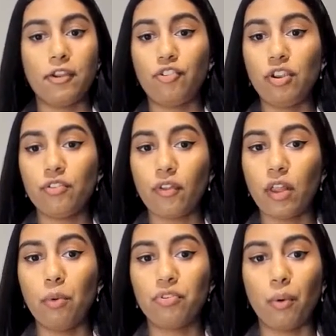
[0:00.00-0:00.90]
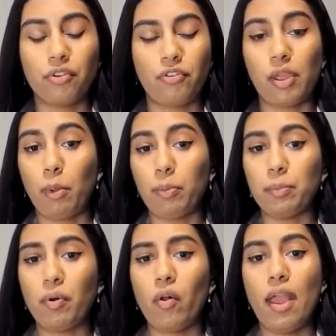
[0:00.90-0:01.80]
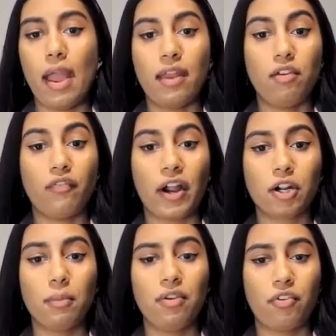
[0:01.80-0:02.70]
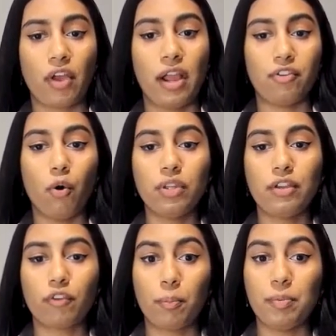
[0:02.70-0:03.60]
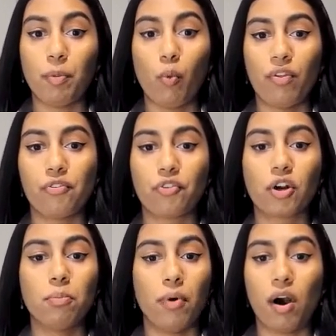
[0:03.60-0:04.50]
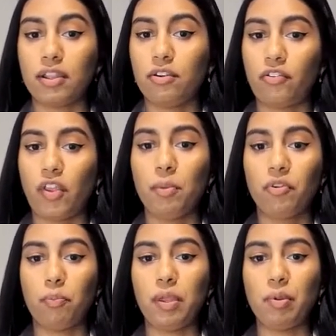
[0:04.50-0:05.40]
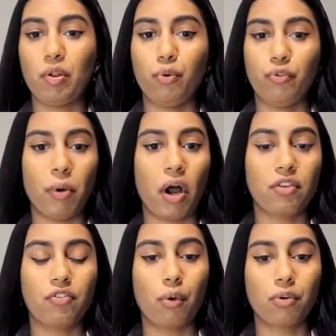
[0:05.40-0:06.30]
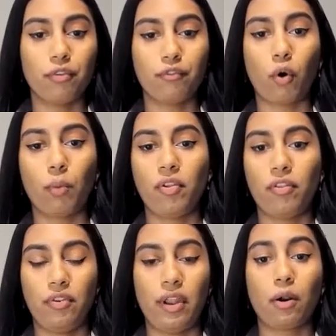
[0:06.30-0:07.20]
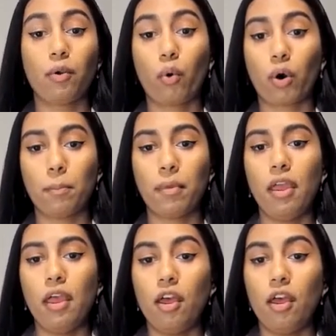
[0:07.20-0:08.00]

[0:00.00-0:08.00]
Genes alone don't disable people. An environment designed only for people with a certain body disables people whose bodies don't conform to this narrow norm.